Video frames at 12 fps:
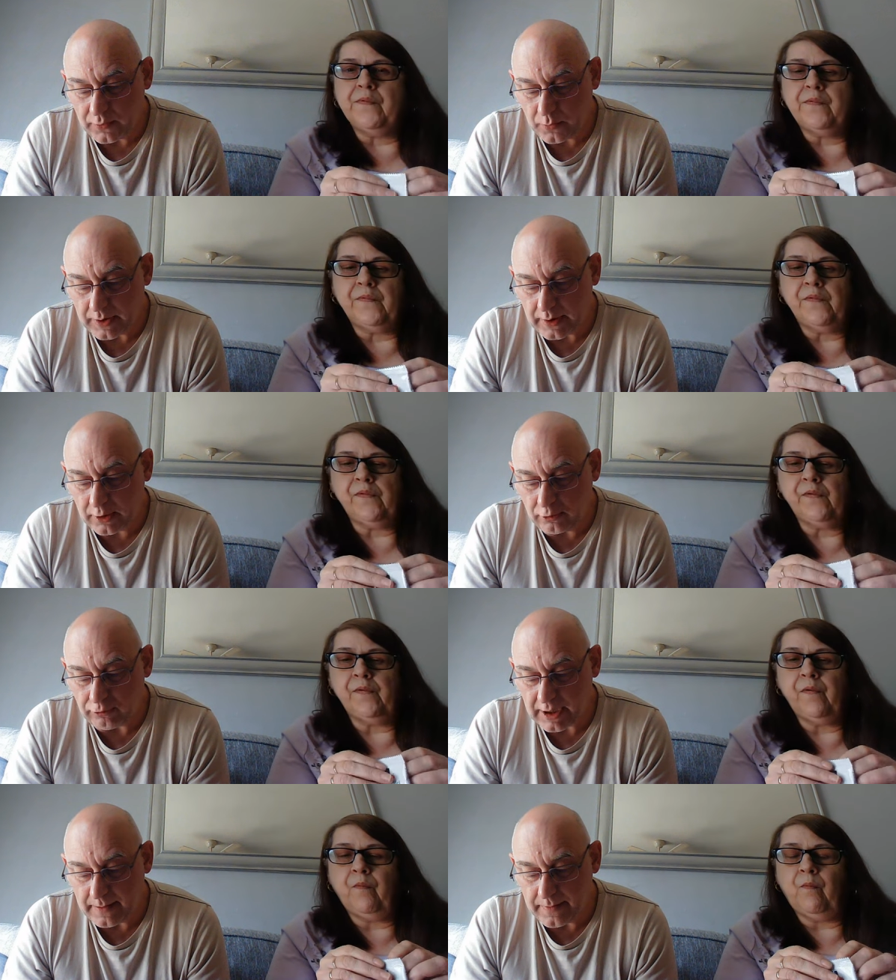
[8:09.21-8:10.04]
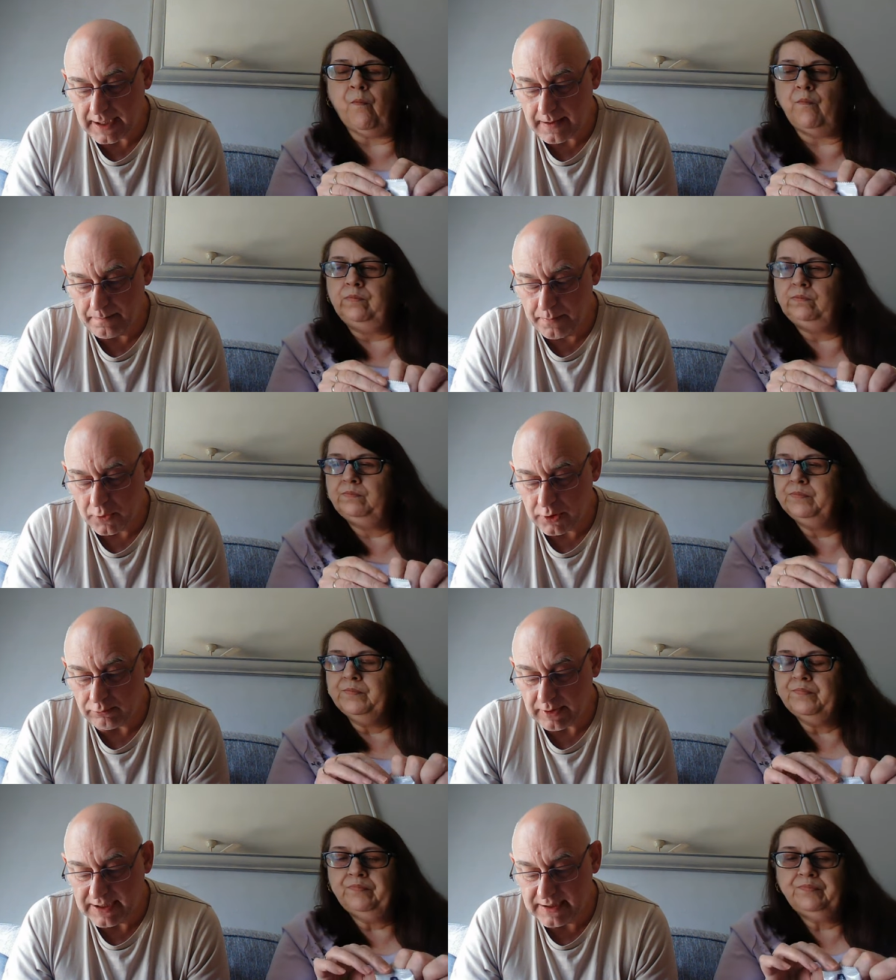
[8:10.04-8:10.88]
Speaker 1: with a creamy,
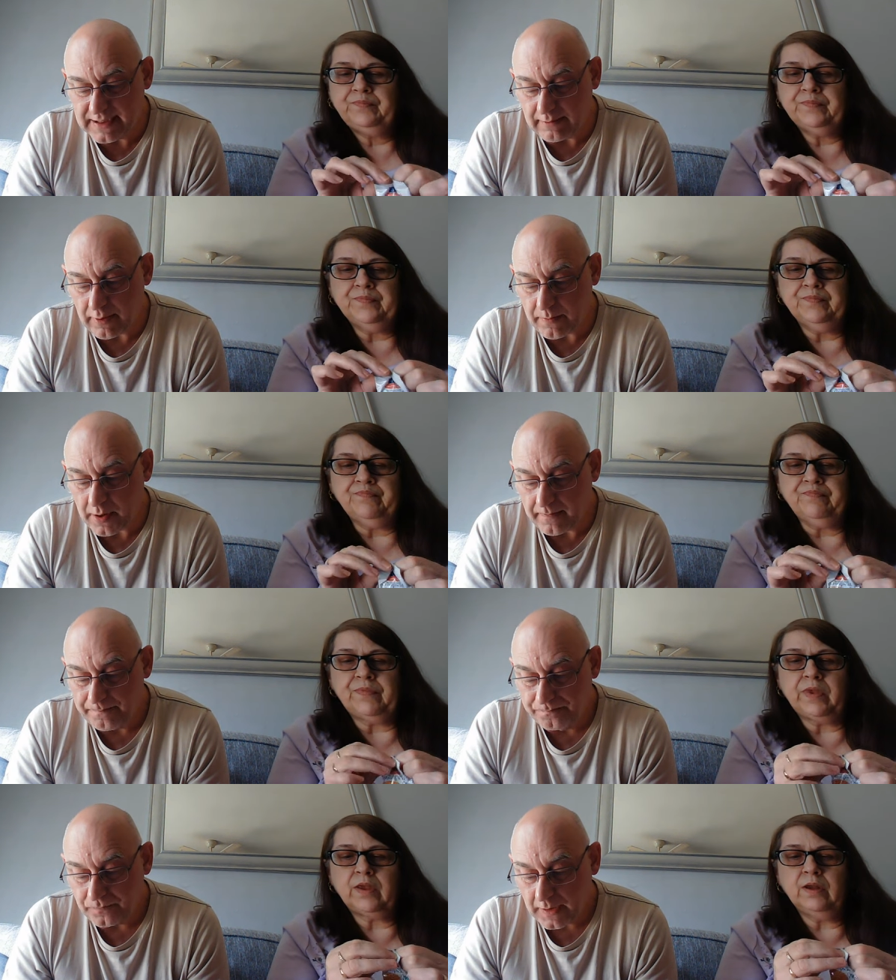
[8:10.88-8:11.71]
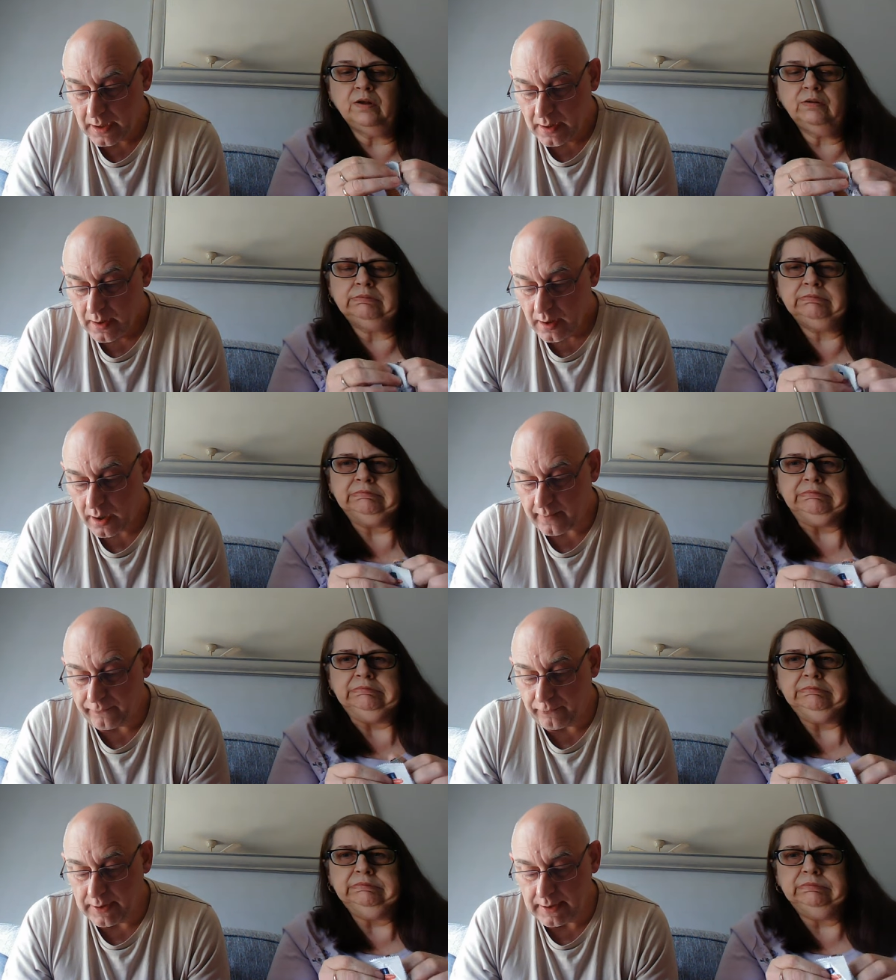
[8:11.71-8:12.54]
buttery syrup
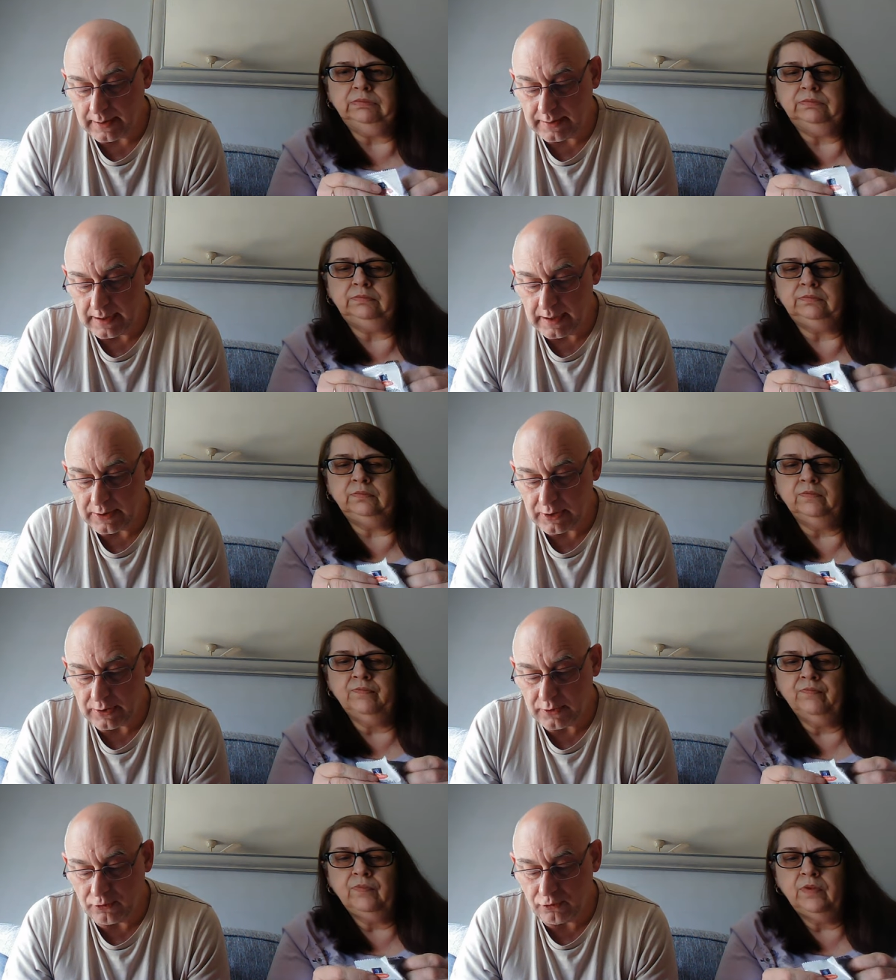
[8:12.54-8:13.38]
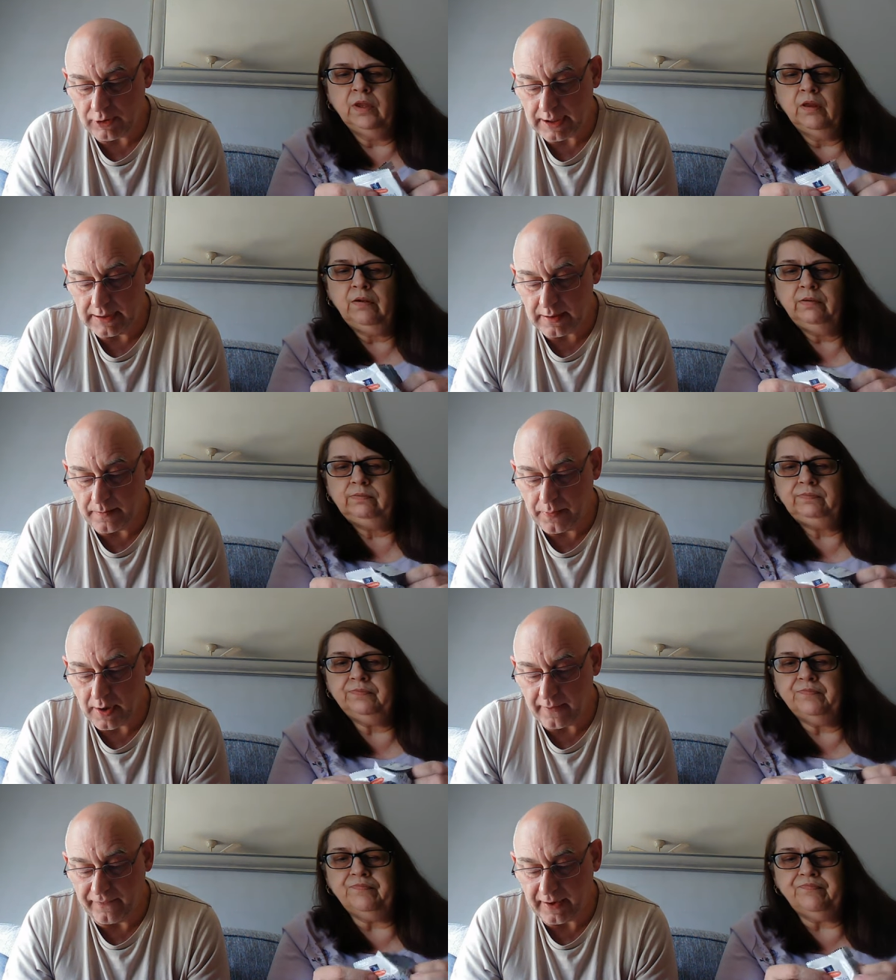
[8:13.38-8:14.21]
offering a delicious treat
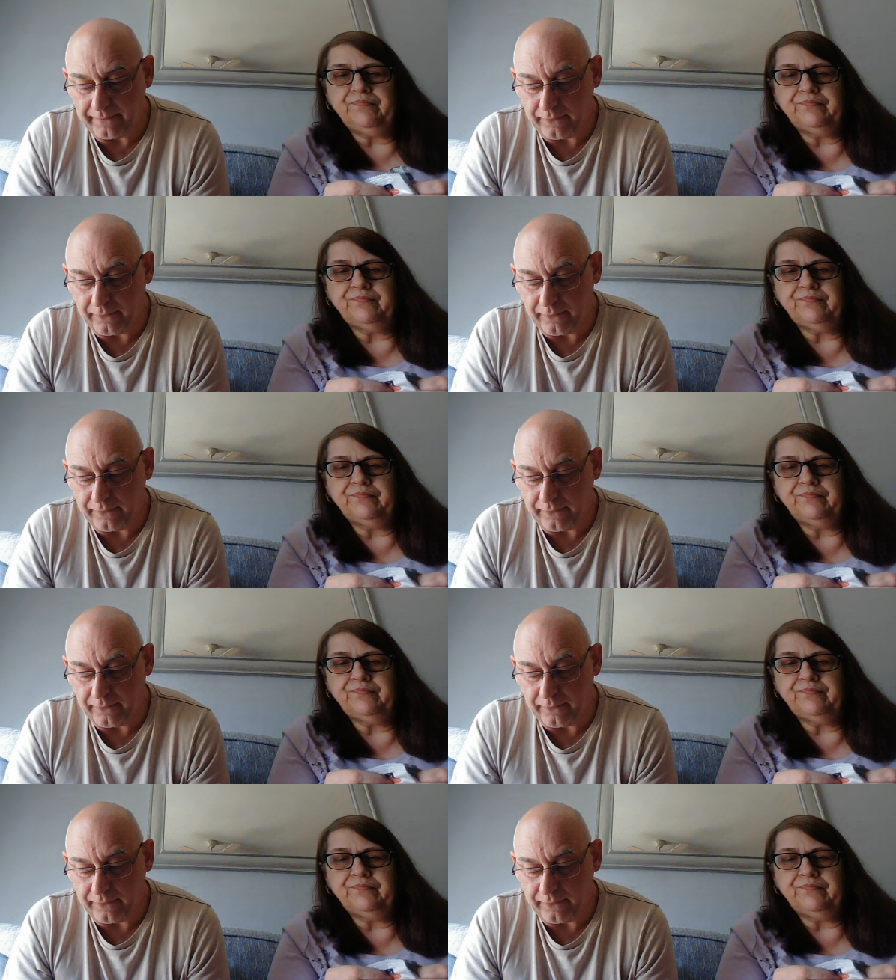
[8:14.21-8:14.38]
perfect for